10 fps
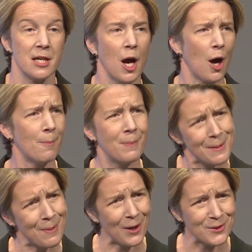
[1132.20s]
Our Be
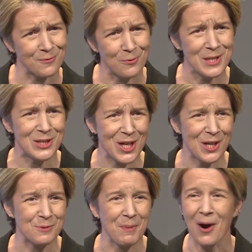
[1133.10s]
Part of
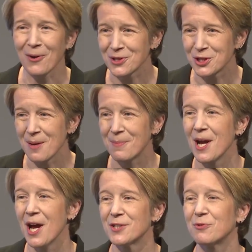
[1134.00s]
Research partnership
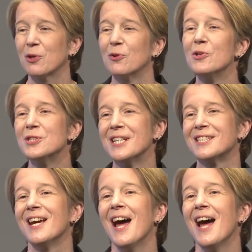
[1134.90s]
has recruited